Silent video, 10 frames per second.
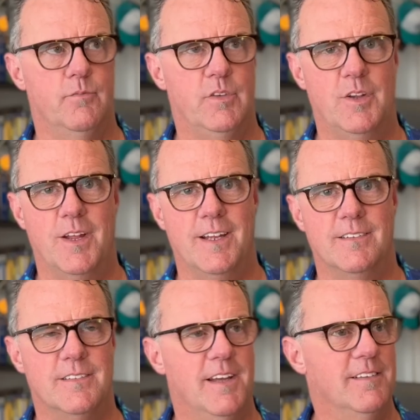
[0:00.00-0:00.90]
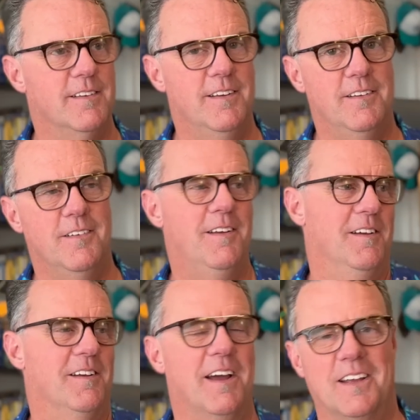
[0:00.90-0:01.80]
United States.
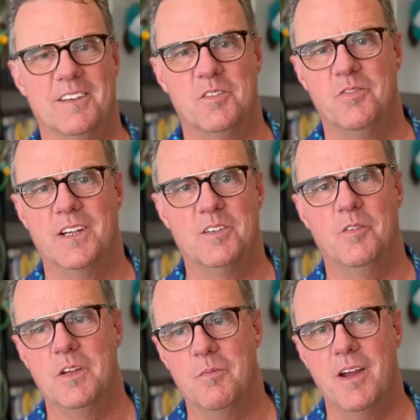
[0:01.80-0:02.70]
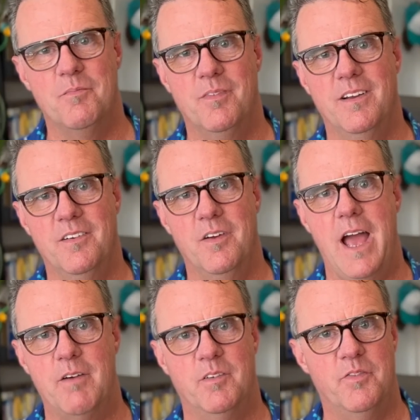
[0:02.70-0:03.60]
I guess effectively it might
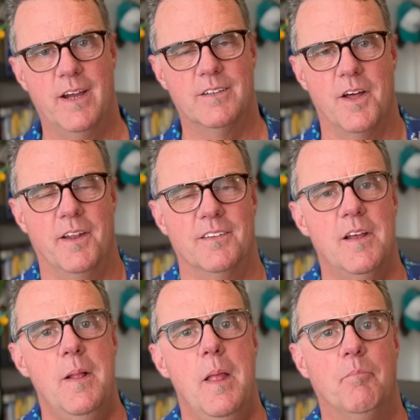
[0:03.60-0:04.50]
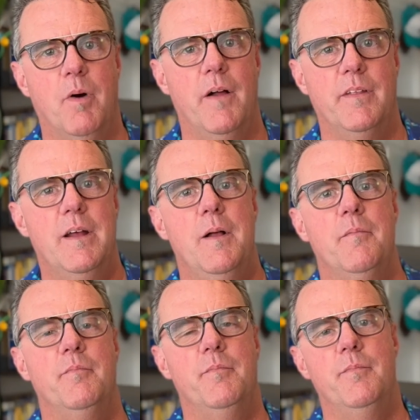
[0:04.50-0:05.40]
have effect on us. But
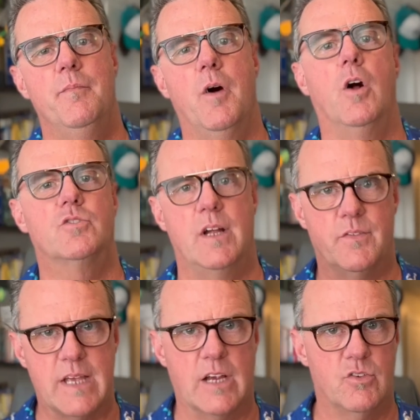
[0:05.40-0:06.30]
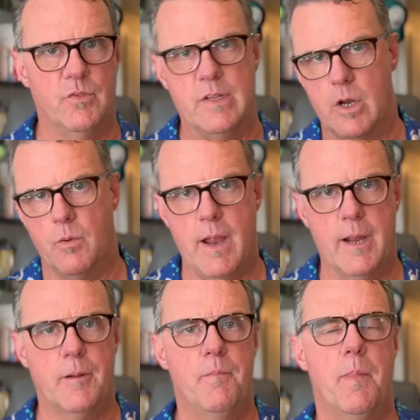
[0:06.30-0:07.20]
all transactions in
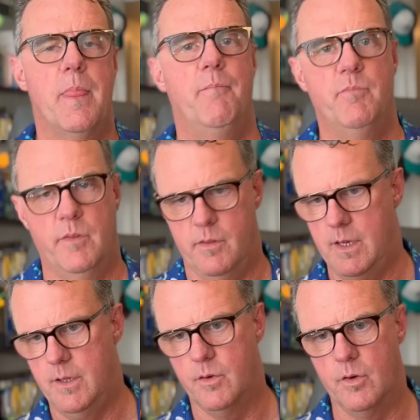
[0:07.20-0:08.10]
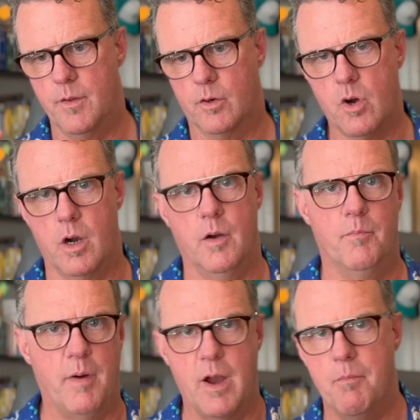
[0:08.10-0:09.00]
Iraq, they need their
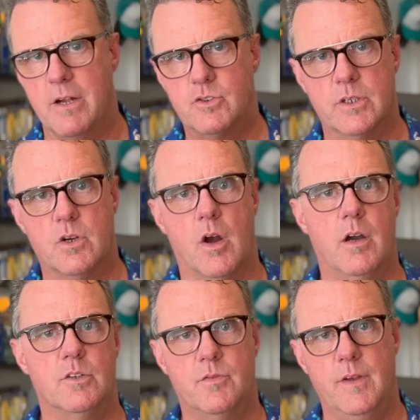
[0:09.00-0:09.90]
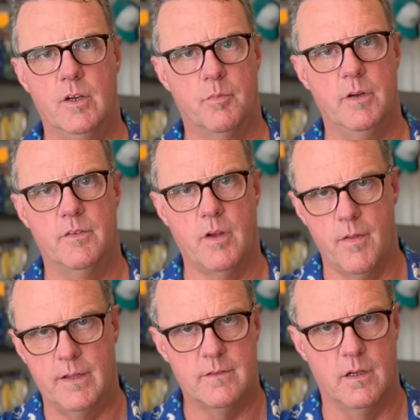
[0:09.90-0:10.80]
card, biometric cards, fingerprints, all
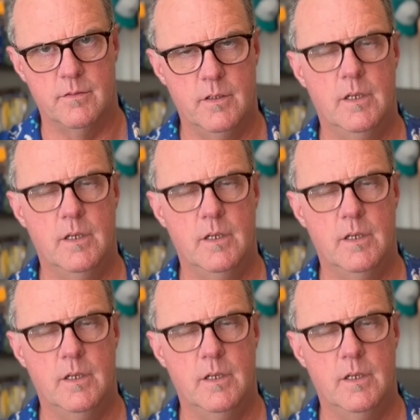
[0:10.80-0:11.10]
that stuff.